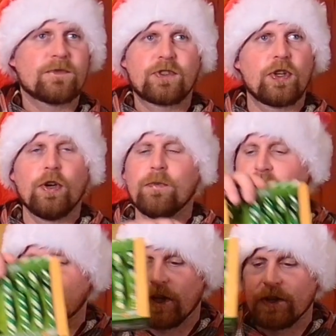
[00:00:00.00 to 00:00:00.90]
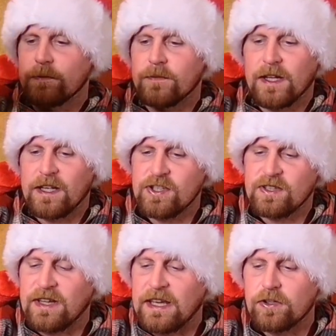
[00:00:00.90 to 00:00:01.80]
Too much onion. Like, it
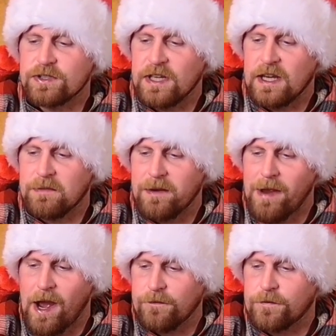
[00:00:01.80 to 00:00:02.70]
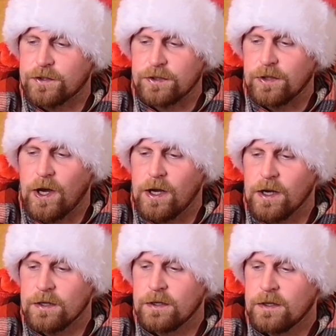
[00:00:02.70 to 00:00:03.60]
just lingers in my mouth for too
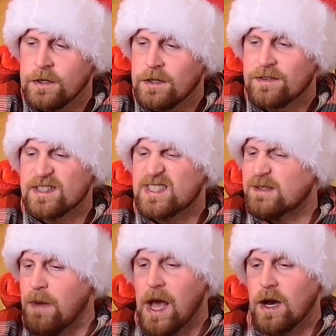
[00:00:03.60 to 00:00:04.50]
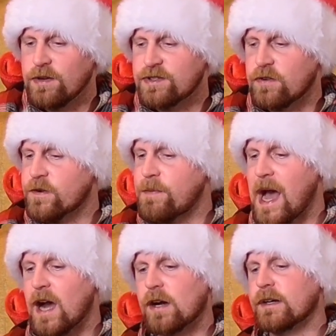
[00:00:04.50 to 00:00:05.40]
long. The smell is
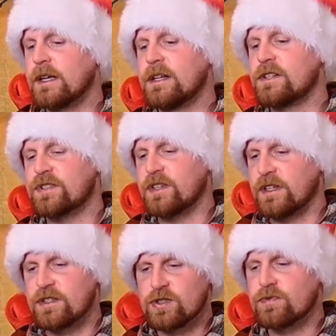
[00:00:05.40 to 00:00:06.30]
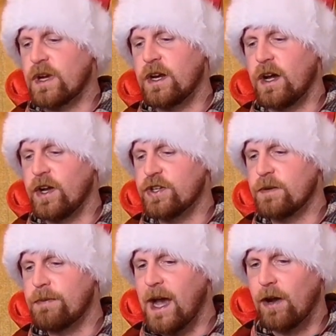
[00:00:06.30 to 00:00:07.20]
overpowering. It's just like straight on
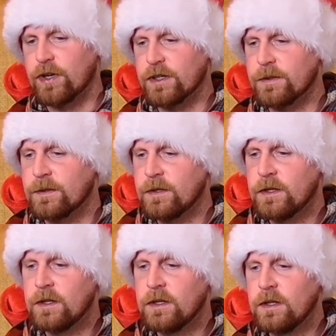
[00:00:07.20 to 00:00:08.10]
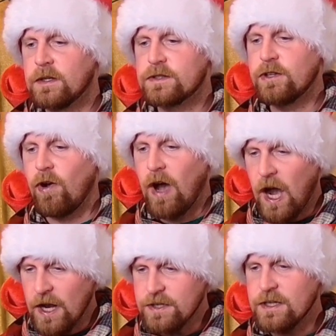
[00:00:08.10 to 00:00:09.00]
onion powder. So,
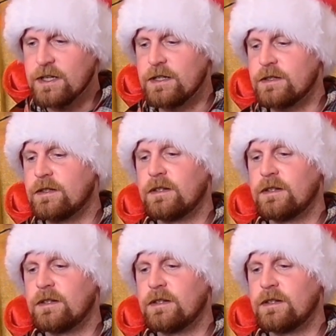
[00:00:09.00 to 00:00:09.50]
onion!